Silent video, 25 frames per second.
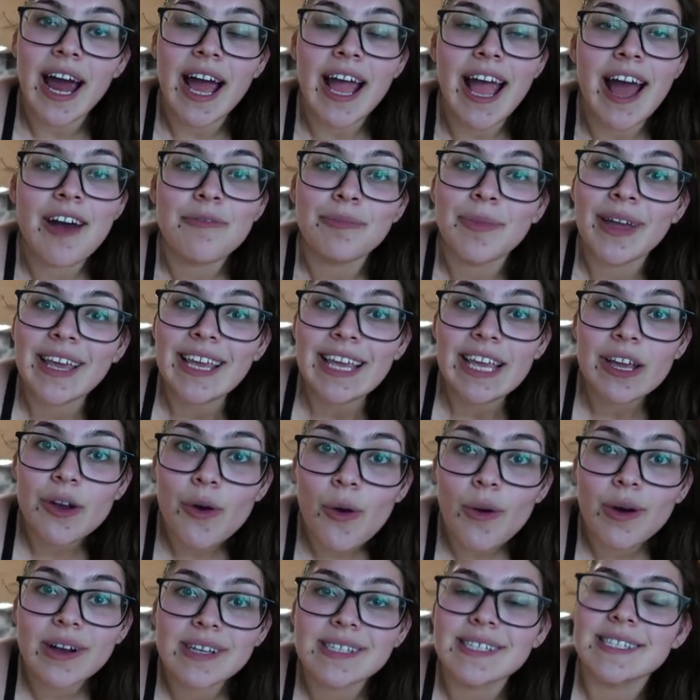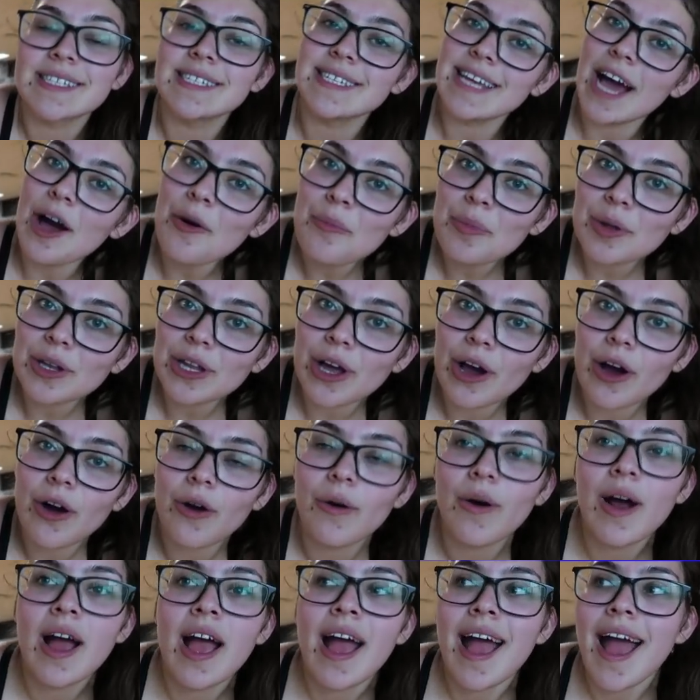I have my e-course down
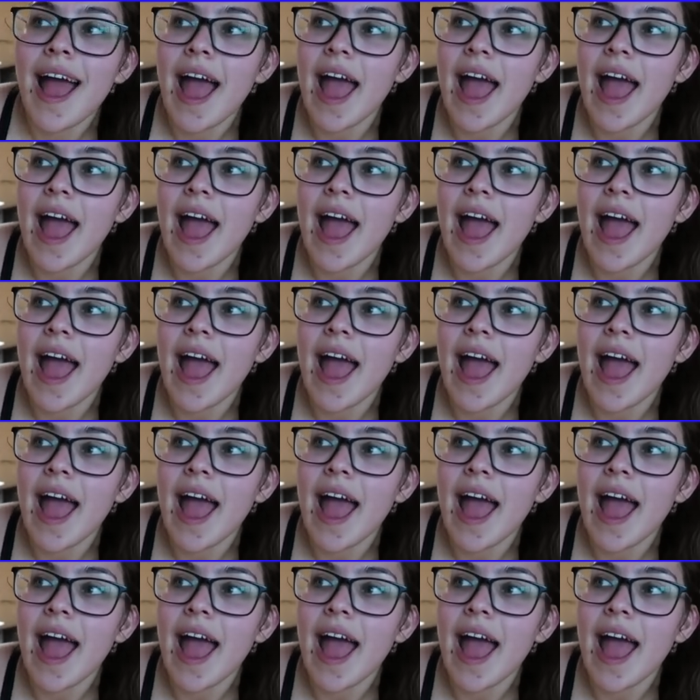below